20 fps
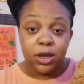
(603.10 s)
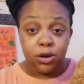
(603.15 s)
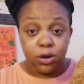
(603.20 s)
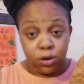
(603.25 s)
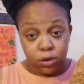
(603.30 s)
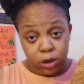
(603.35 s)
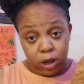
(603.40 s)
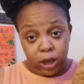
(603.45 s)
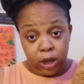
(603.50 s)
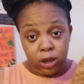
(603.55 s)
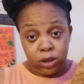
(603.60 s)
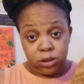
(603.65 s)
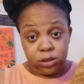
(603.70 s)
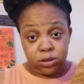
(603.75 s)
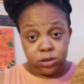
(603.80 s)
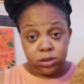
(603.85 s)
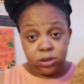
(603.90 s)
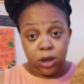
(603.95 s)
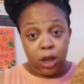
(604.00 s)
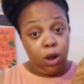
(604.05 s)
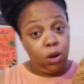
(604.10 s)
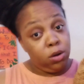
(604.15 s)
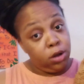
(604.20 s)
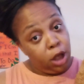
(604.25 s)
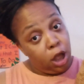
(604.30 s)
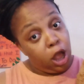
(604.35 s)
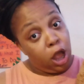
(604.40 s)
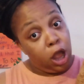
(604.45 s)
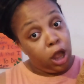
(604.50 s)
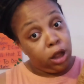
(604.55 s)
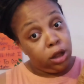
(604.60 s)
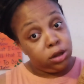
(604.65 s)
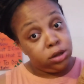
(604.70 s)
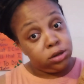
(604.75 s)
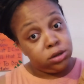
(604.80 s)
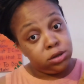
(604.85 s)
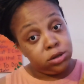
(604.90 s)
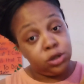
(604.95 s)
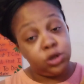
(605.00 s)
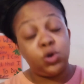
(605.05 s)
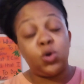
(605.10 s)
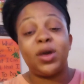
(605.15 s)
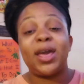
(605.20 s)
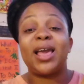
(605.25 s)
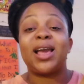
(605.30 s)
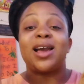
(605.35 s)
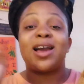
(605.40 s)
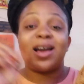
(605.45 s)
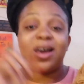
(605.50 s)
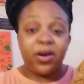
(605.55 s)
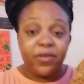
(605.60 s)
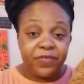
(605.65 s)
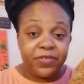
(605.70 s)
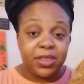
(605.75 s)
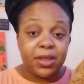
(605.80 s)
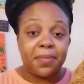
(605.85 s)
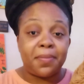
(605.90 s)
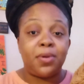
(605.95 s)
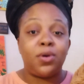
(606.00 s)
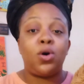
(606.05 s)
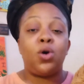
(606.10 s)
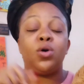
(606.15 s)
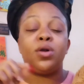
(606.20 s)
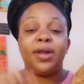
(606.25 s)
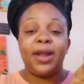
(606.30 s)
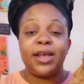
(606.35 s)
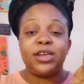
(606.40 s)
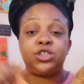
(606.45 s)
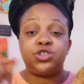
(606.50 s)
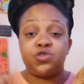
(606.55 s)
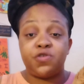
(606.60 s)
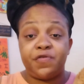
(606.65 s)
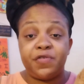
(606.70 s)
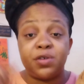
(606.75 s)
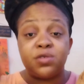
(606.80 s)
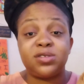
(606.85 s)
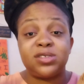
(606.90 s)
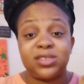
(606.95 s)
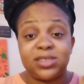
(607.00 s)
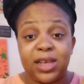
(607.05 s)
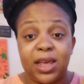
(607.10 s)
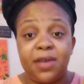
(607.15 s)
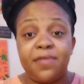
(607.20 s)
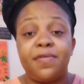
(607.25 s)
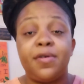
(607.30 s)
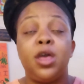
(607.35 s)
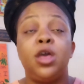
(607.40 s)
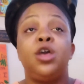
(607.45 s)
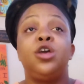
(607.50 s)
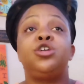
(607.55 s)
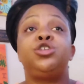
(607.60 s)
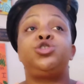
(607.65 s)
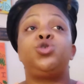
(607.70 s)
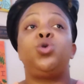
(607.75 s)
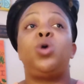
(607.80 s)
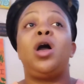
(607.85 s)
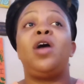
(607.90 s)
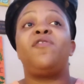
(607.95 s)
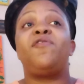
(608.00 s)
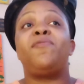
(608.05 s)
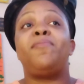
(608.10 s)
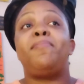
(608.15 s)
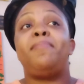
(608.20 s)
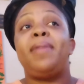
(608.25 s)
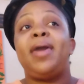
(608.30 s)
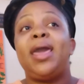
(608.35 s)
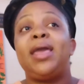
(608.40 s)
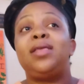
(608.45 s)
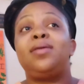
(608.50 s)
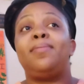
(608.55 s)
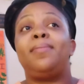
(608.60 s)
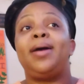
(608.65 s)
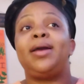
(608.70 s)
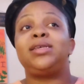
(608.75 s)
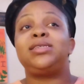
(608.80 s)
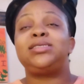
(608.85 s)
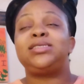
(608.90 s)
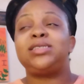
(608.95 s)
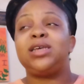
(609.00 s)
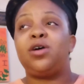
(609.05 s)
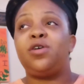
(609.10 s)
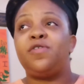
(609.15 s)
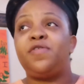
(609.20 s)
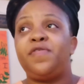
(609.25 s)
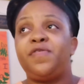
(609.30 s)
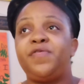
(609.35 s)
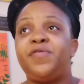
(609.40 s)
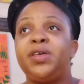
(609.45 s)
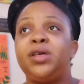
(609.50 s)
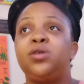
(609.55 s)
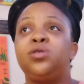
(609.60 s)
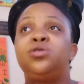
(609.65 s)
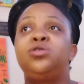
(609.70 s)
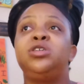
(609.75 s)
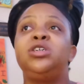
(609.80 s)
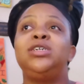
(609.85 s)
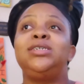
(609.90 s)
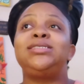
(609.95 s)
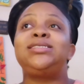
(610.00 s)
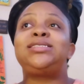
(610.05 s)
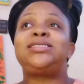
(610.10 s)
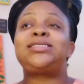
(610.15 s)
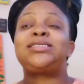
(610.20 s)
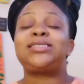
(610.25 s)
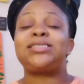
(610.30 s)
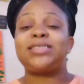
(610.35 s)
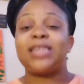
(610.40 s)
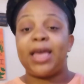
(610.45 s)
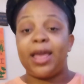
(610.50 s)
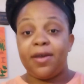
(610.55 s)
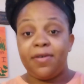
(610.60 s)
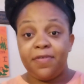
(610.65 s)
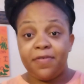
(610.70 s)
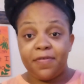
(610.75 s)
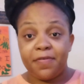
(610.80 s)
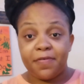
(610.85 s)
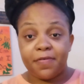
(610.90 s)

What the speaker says: Okay. Okay. You don't get comfortable unless you feel safe. So I've made myself feel safe